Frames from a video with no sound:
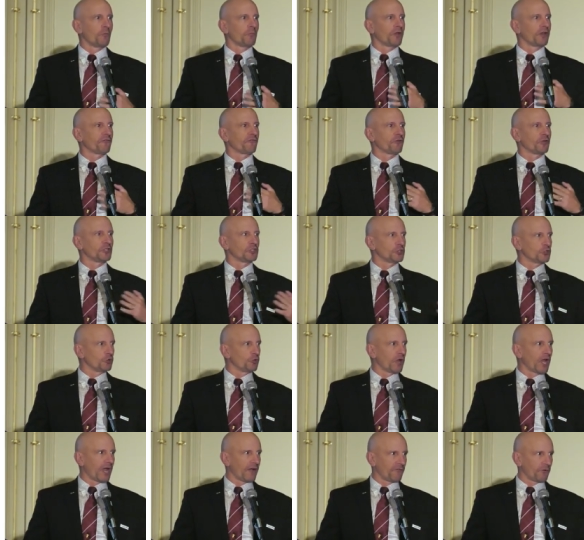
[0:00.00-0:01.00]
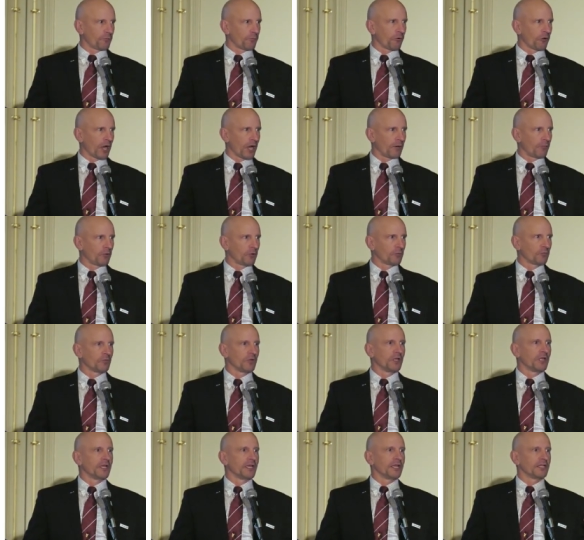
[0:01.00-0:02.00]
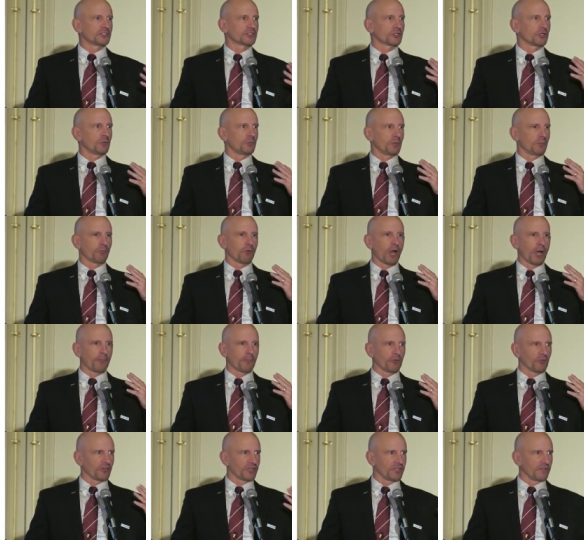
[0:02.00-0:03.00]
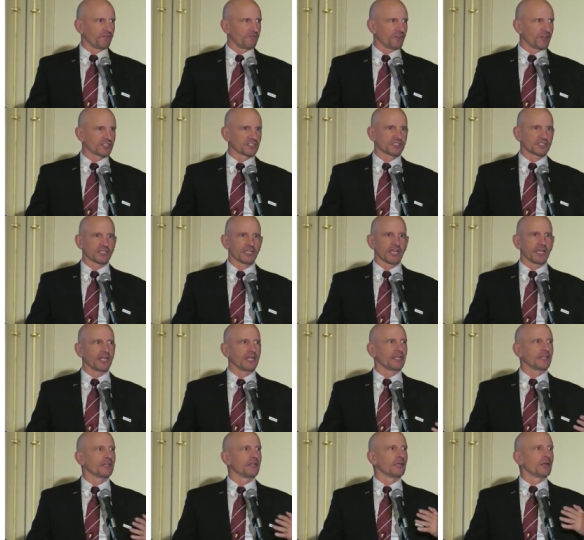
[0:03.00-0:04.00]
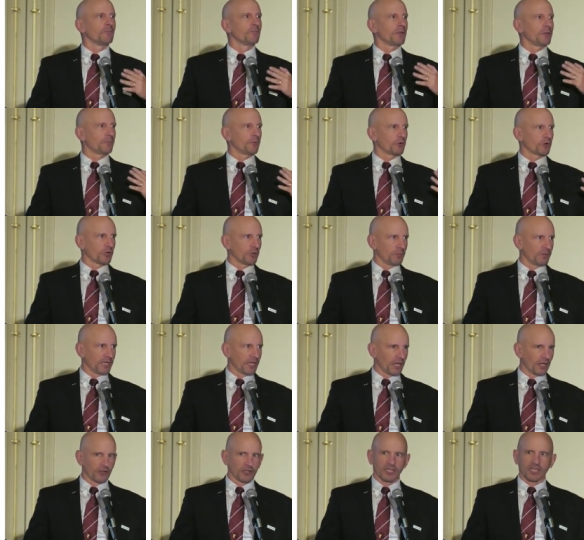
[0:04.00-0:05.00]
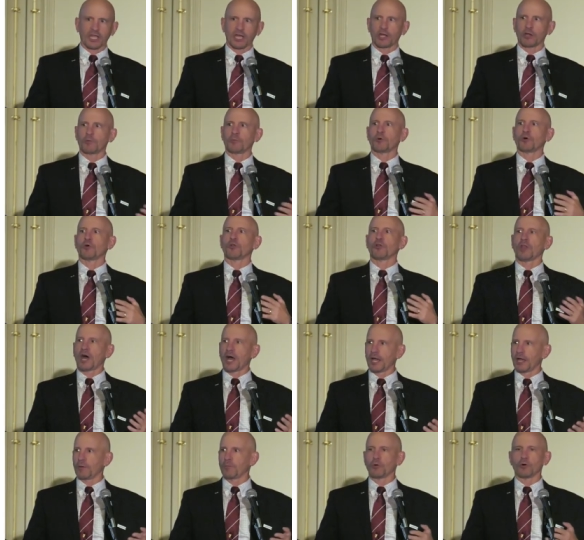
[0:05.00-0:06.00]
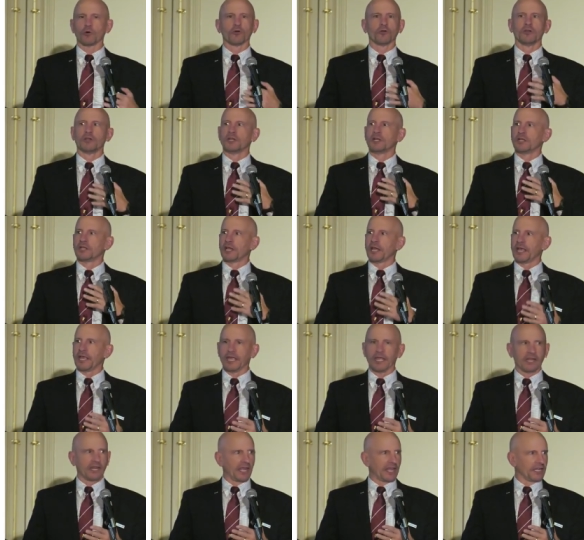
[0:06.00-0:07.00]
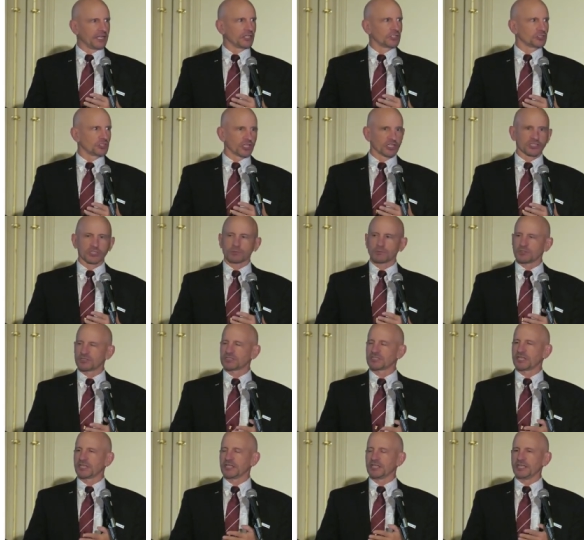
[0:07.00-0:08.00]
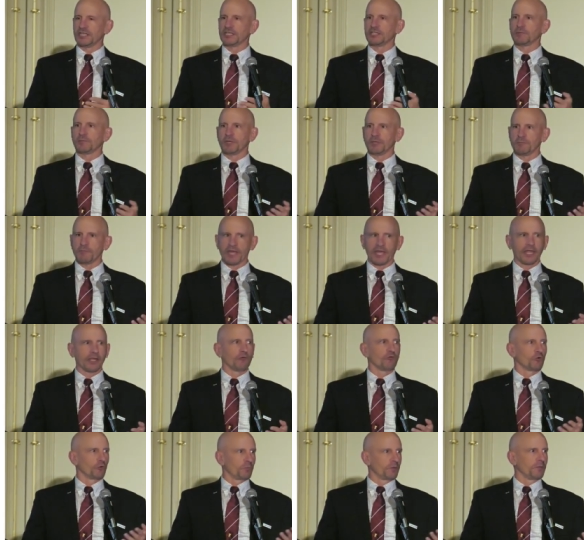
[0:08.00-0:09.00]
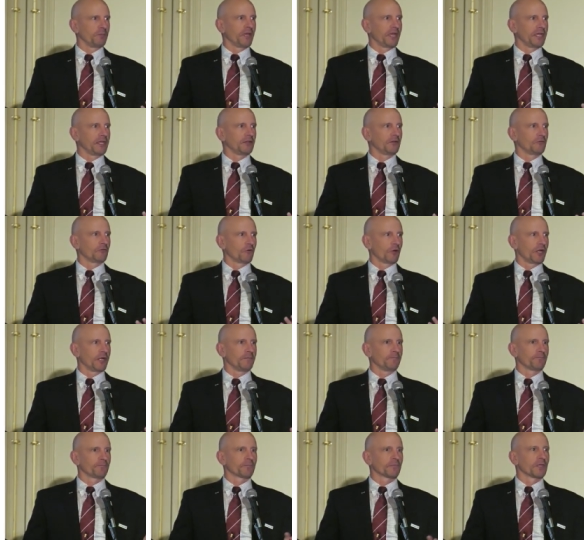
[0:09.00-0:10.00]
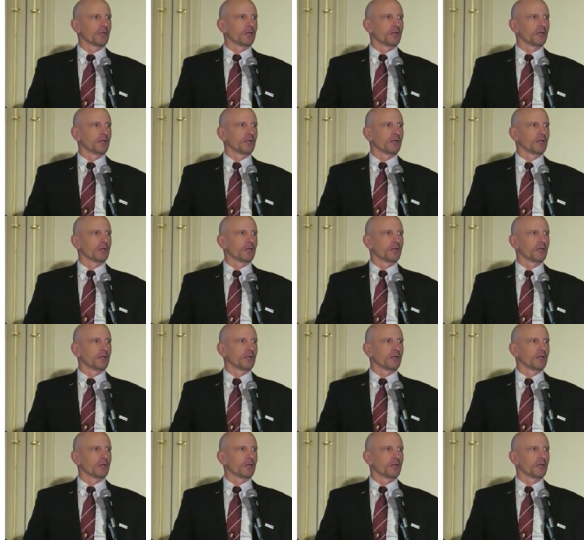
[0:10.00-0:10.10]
But if we do have a problem, it's going to be properly investigated. People are going to be held accountable, liable, and any adjustments that need to be made will be made, right?